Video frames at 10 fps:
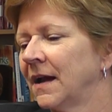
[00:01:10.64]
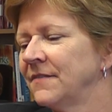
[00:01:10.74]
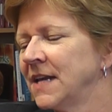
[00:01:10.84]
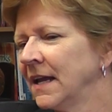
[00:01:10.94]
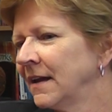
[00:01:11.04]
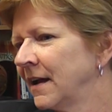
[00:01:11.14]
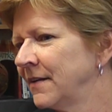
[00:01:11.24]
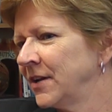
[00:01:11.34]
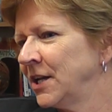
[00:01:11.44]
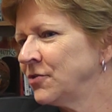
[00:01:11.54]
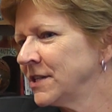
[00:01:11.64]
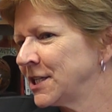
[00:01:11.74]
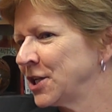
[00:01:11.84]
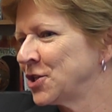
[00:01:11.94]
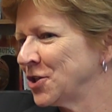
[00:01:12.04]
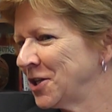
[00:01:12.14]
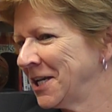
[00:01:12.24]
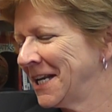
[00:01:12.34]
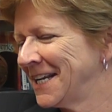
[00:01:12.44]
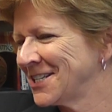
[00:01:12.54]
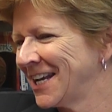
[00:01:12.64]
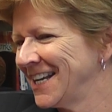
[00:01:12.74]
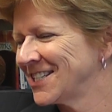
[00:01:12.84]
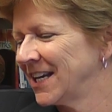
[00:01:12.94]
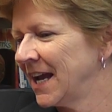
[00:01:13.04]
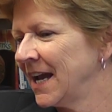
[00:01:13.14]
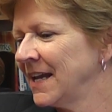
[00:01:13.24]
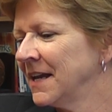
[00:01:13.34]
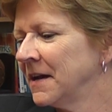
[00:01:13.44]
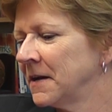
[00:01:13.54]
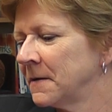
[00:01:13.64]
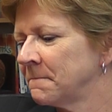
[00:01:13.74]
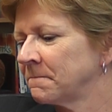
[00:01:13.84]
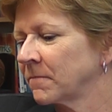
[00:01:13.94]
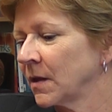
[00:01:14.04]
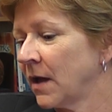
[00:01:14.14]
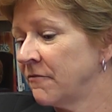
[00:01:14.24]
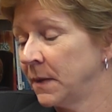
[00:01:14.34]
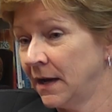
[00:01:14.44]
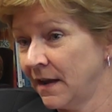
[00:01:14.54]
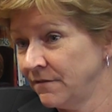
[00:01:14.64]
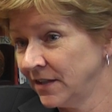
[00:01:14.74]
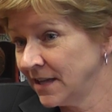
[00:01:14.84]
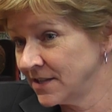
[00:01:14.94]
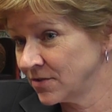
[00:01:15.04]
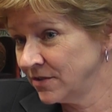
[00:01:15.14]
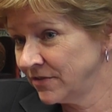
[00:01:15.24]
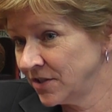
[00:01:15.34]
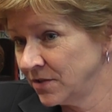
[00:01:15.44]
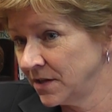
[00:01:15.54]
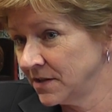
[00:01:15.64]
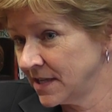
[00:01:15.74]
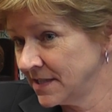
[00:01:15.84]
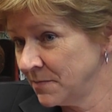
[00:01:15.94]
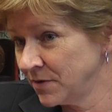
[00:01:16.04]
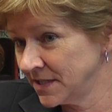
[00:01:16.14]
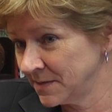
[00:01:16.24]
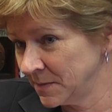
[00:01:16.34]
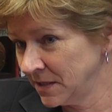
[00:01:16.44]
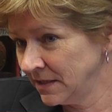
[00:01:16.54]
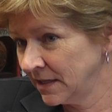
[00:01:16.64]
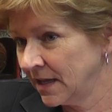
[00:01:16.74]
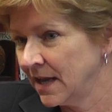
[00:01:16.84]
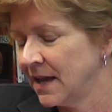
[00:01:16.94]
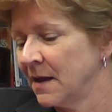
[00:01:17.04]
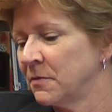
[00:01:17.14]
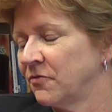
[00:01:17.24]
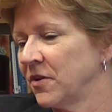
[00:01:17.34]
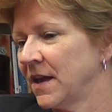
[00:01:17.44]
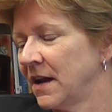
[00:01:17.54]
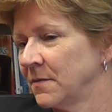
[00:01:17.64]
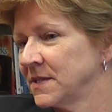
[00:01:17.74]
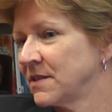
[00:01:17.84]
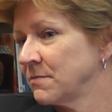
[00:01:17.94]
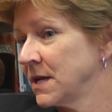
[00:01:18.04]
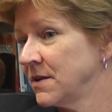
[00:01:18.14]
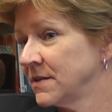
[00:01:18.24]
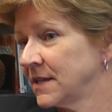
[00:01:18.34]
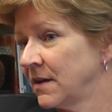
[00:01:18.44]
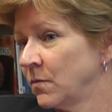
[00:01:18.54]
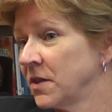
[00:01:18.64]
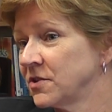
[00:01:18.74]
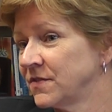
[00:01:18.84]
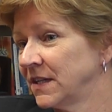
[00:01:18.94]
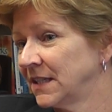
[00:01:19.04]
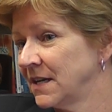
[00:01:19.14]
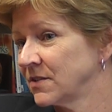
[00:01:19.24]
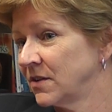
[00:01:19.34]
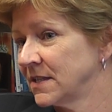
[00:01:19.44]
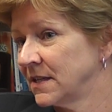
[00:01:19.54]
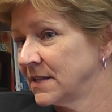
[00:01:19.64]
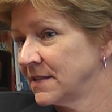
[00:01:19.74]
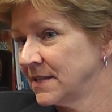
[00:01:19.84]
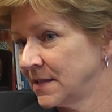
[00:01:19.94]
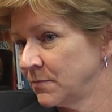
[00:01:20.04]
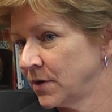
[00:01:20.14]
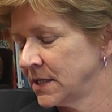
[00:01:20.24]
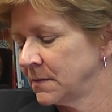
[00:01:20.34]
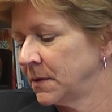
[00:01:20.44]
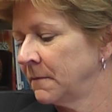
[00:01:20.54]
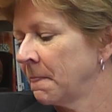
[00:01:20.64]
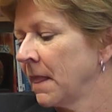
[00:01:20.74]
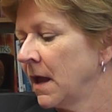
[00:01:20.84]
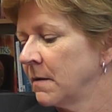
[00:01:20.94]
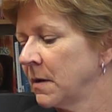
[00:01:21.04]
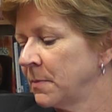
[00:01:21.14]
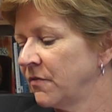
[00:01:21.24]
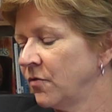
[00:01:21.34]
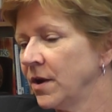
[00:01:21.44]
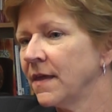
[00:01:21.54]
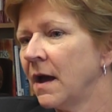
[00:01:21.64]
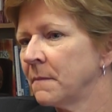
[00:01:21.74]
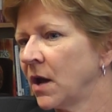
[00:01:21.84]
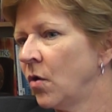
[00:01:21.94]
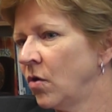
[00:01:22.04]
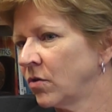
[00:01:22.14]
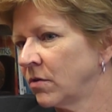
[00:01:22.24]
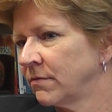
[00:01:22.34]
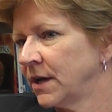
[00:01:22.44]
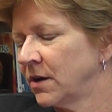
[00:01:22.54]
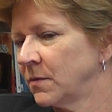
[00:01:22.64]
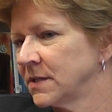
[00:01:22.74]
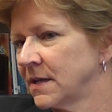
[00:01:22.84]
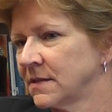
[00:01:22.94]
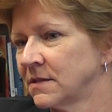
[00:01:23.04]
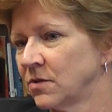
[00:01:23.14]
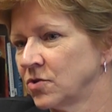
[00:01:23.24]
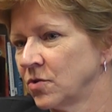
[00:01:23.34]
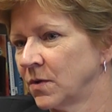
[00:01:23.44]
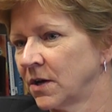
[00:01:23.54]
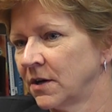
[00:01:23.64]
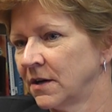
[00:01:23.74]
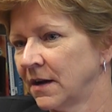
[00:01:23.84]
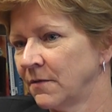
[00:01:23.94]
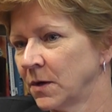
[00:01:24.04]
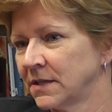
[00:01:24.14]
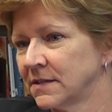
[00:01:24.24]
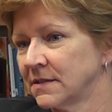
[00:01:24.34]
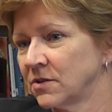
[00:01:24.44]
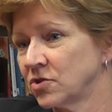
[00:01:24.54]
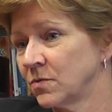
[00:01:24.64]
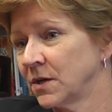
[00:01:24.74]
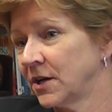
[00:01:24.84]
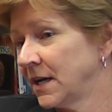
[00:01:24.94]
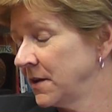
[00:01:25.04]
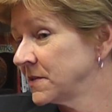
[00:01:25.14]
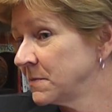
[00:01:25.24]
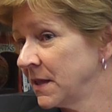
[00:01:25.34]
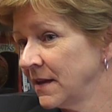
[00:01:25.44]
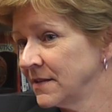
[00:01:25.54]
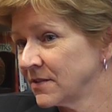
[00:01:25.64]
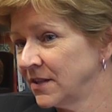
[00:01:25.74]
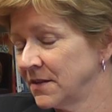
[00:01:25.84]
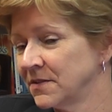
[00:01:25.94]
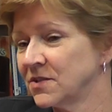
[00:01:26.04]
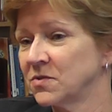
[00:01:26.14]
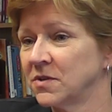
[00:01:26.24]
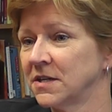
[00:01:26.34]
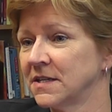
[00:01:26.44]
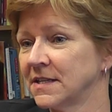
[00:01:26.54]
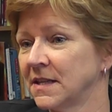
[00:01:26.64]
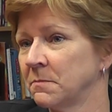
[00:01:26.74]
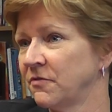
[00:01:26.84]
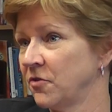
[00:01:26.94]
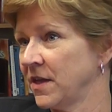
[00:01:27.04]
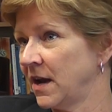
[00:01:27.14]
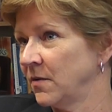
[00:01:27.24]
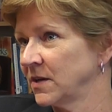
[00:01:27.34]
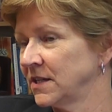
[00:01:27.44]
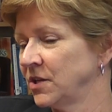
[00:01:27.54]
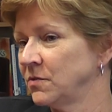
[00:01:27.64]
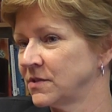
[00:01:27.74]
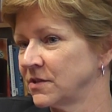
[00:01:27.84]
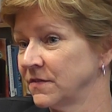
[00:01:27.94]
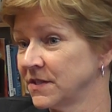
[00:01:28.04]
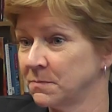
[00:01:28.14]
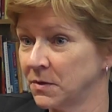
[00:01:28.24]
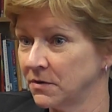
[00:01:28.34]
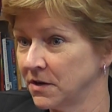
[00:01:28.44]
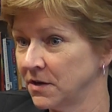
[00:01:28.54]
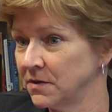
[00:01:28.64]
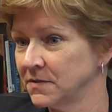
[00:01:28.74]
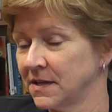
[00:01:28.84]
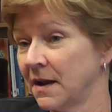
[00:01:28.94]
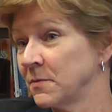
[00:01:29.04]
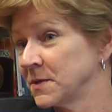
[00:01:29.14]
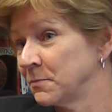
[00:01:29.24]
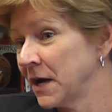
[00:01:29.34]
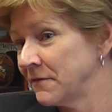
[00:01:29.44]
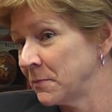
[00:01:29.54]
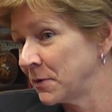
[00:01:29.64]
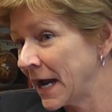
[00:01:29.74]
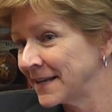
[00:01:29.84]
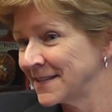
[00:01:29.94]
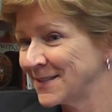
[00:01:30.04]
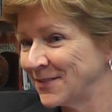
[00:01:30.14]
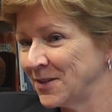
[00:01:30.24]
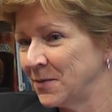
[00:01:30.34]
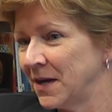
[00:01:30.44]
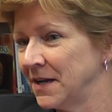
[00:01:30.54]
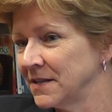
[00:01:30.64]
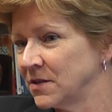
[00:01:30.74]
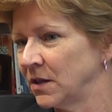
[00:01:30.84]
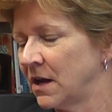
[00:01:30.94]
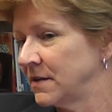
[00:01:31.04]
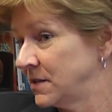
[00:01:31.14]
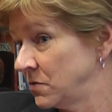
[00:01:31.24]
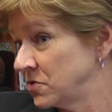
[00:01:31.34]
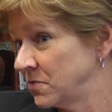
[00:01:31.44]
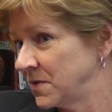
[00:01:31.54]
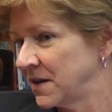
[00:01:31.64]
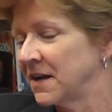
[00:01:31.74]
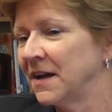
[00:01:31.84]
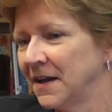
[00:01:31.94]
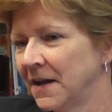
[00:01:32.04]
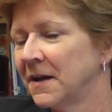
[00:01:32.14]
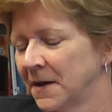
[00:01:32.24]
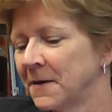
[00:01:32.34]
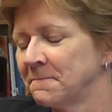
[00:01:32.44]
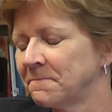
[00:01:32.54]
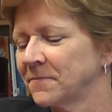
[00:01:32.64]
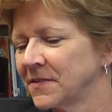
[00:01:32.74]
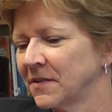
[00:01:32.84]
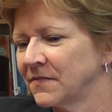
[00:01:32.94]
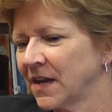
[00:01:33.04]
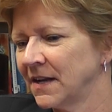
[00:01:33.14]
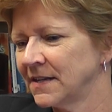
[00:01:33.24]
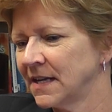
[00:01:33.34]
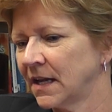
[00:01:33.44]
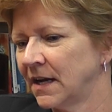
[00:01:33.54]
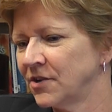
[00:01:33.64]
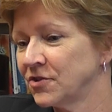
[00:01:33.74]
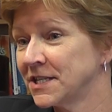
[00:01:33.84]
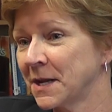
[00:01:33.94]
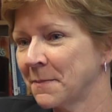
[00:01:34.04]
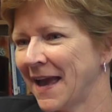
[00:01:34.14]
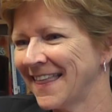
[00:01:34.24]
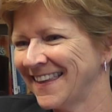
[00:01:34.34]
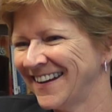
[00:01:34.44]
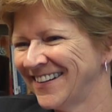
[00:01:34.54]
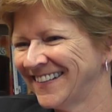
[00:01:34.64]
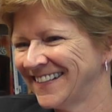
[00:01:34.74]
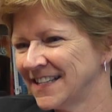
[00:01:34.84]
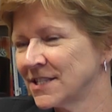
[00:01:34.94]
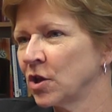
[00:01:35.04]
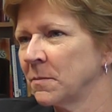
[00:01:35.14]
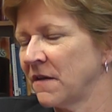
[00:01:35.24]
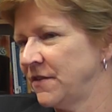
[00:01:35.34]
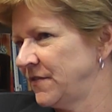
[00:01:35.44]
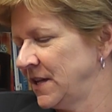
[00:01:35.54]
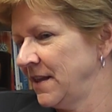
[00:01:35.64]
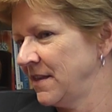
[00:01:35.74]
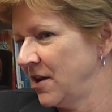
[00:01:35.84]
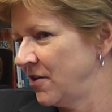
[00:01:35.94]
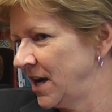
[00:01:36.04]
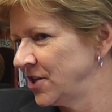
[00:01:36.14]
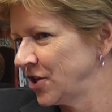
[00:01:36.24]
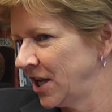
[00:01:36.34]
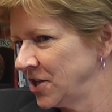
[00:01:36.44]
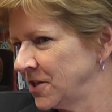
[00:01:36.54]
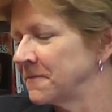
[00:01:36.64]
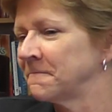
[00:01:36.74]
I've taken kind of an interesting journey in education. I have been at Enfield High School for 2 years as the principal. And before that, I was 3 years at Wethersfield High School as an assistant principal. But before that, my whole career was as a social worker. I worked as a social worker at E.O. Smith High School out in the stores, and then before that, I worked in youth service bureaus, and I was in private practice for a while, so a lot of social work. So I've kind of taken an interesting path here. Yeah. This is only my 15th year in education.